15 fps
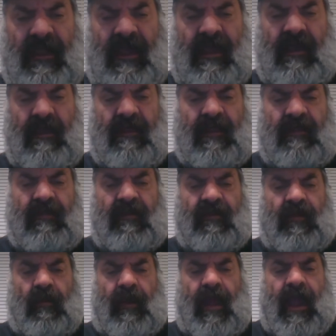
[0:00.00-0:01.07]
they they
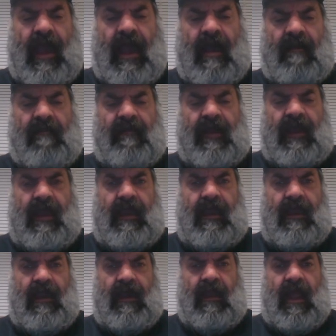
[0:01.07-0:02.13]
just don't have
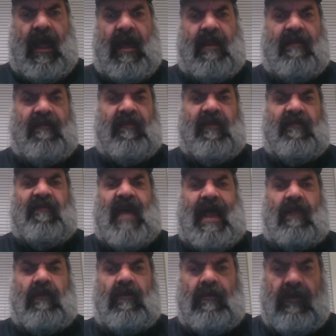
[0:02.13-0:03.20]
a a lot of
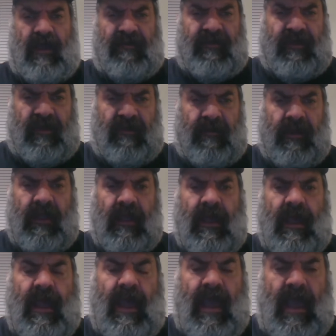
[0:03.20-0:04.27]
value left in them.
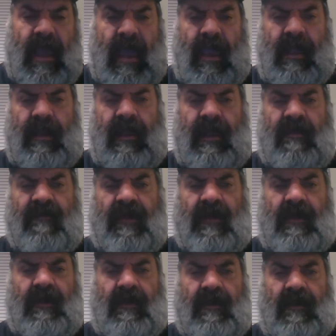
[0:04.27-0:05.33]
And
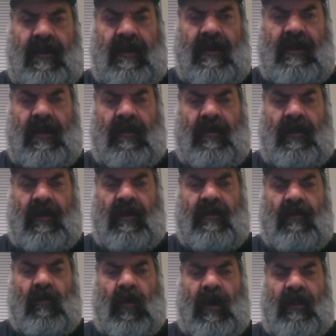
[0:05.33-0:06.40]
even you know,
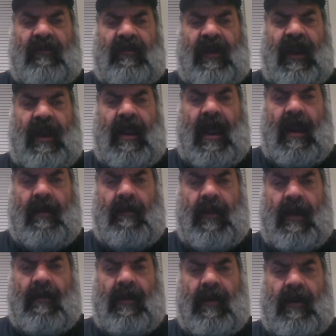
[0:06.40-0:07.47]
there ones that I I
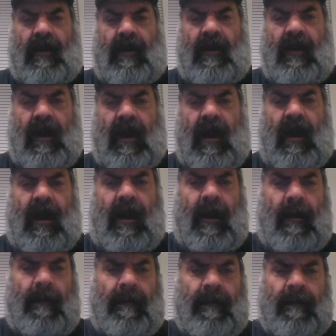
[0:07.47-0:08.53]
remember
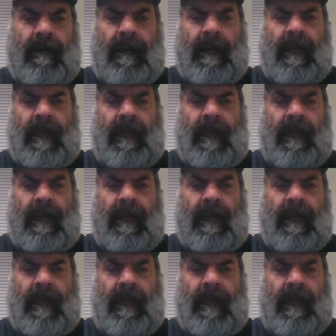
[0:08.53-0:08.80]
um,